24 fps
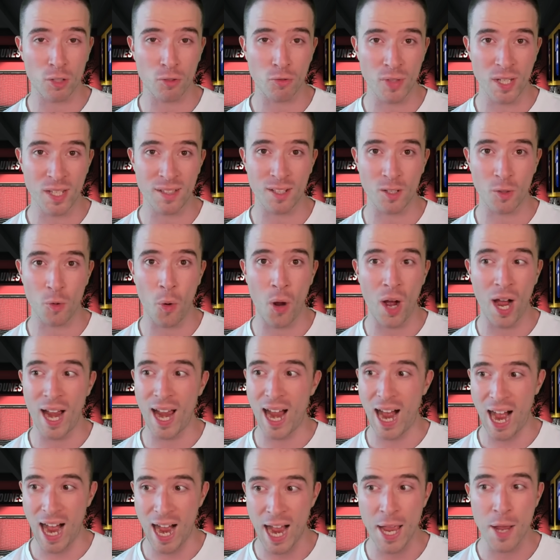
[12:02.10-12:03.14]
reason why
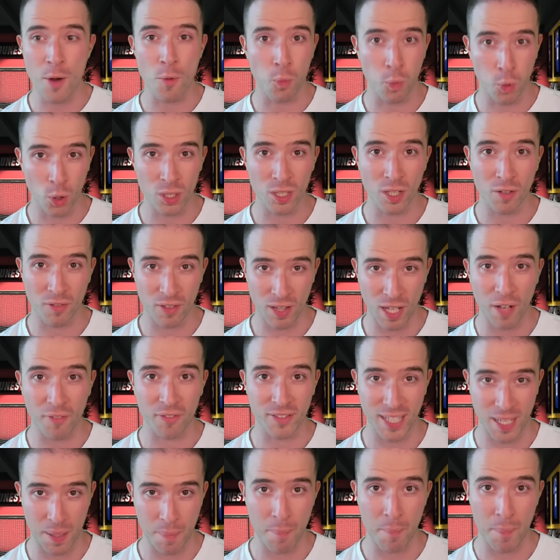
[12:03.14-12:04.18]
I would have loved
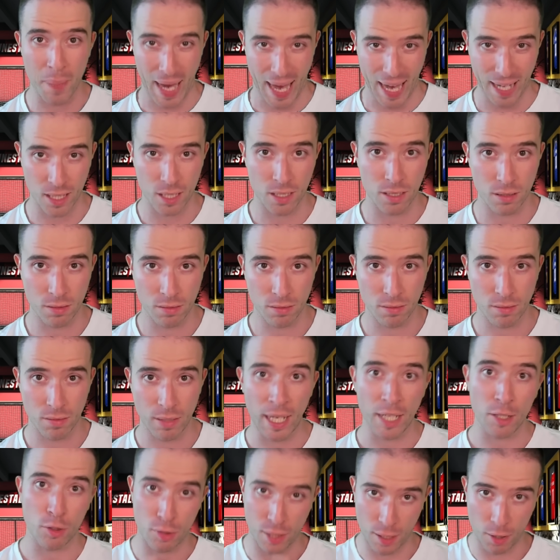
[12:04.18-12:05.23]
him back
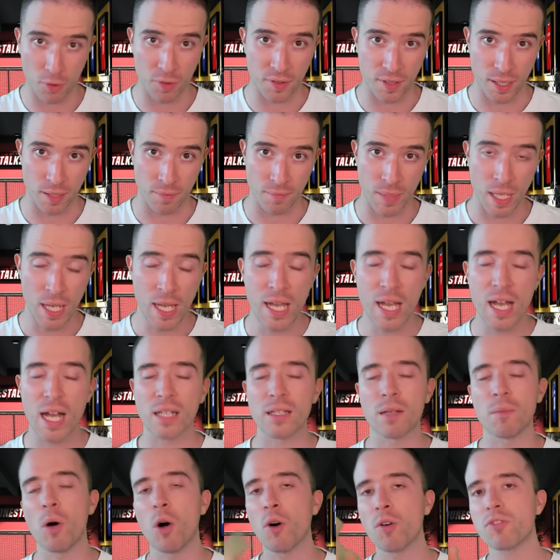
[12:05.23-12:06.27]
at Chelsea. And
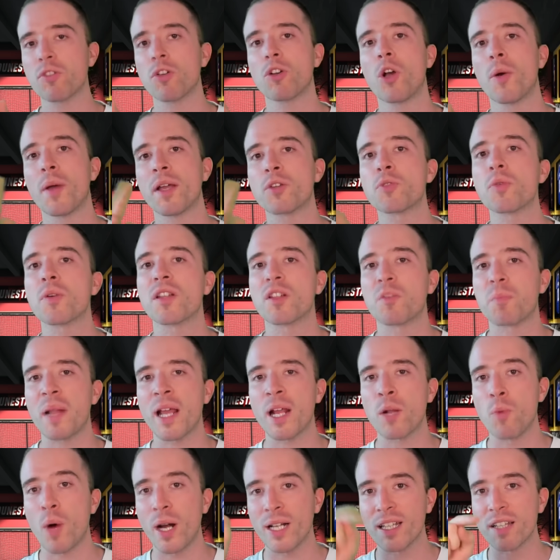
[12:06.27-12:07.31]
I'm also going to explain
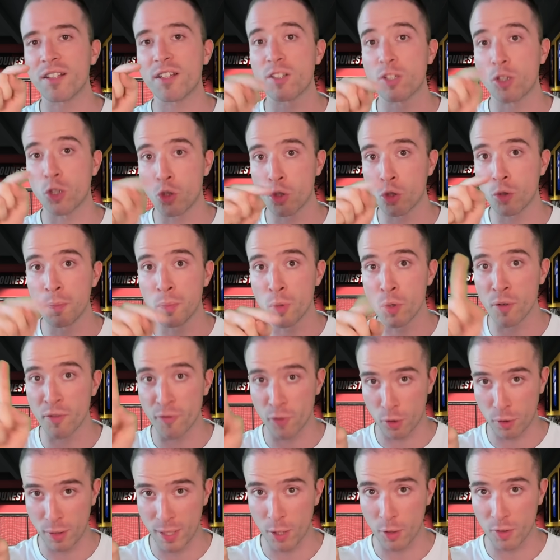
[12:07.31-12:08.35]
why this is a good move for
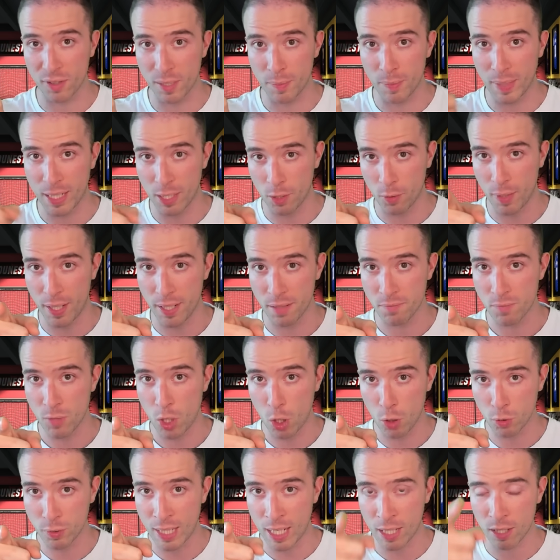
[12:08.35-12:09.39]
Chelsea, by the way.
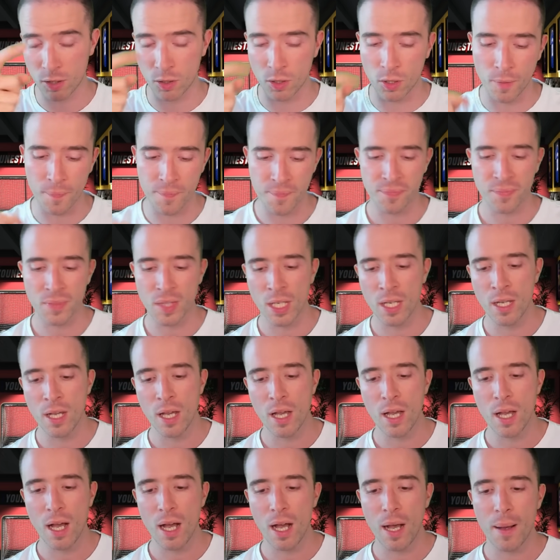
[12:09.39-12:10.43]
Hold that thought.
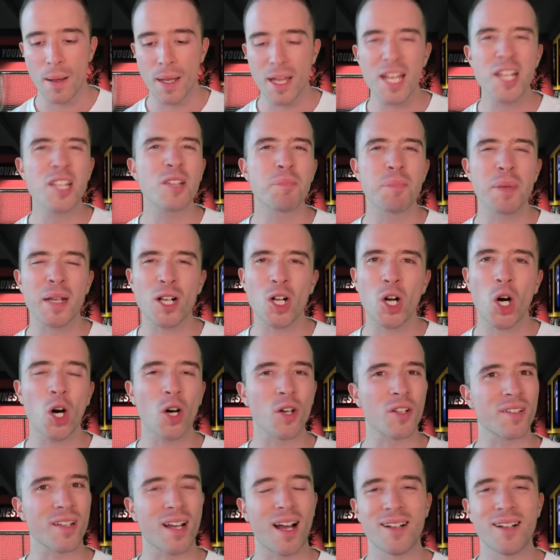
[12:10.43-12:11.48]
It's because